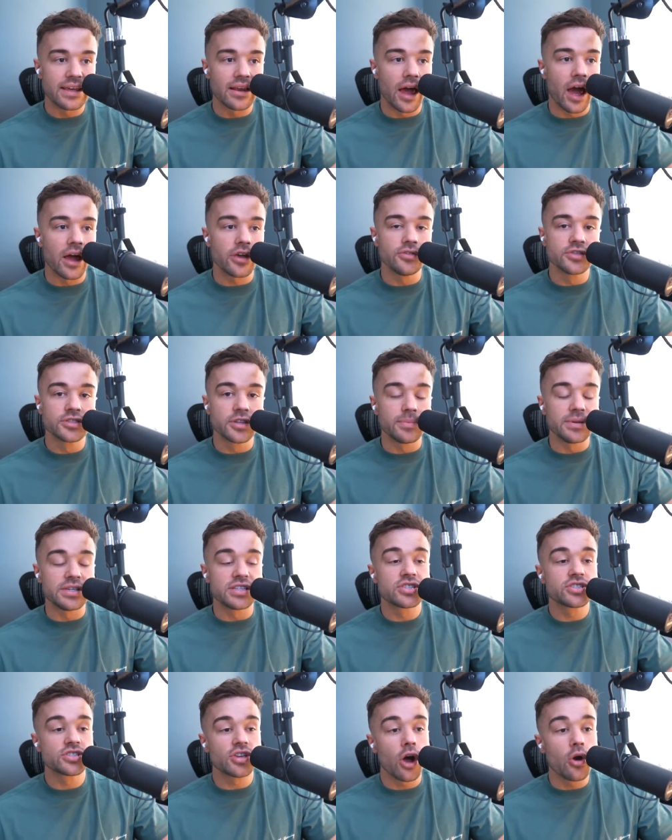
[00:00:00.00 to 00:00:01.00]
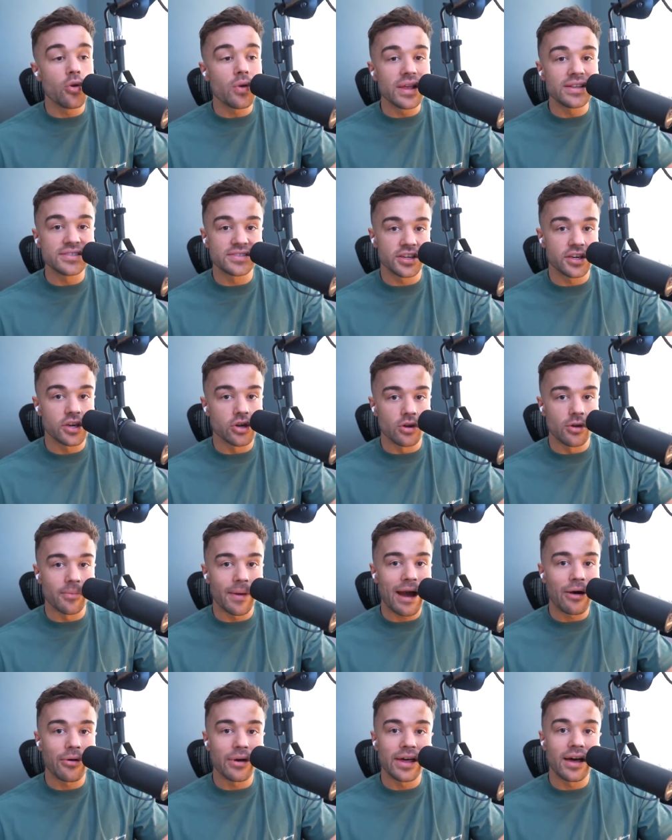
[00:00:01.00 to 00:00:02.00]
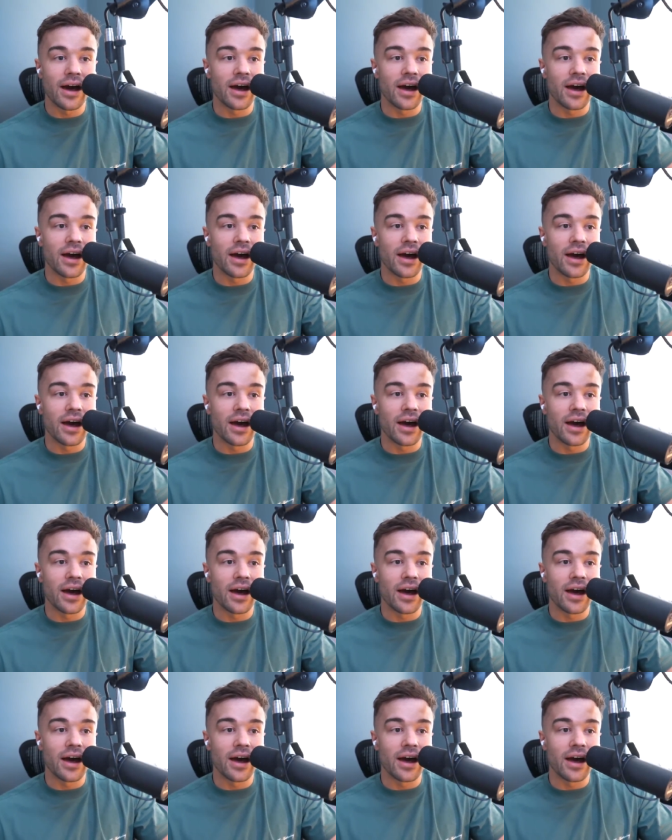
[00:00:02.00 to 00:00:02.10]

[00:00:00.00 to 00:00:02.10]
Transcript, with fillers: Like I used to be so insecure about it.